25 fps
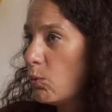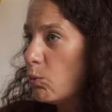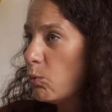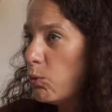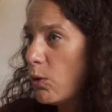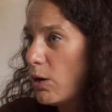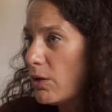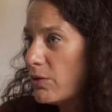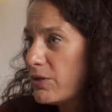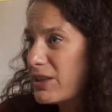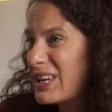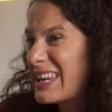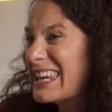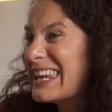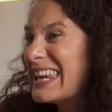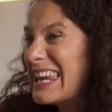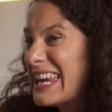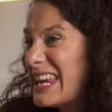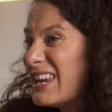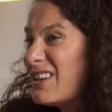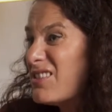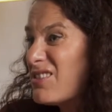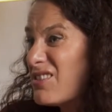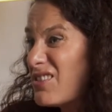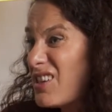What are the
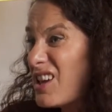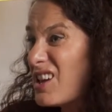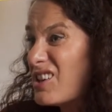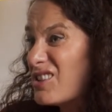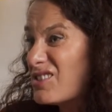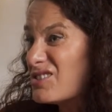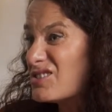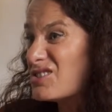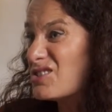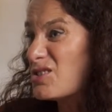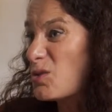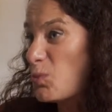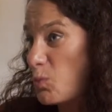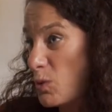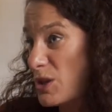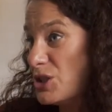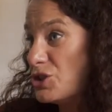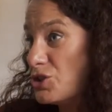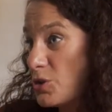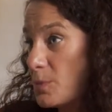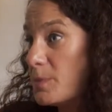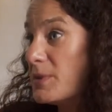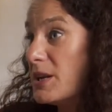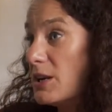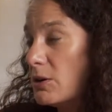key things that we
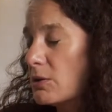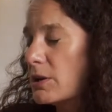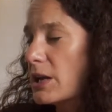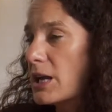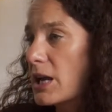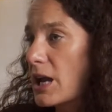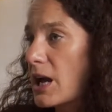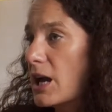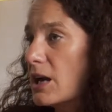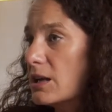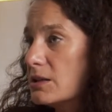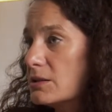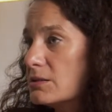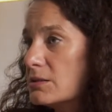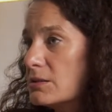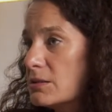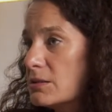should be looking at?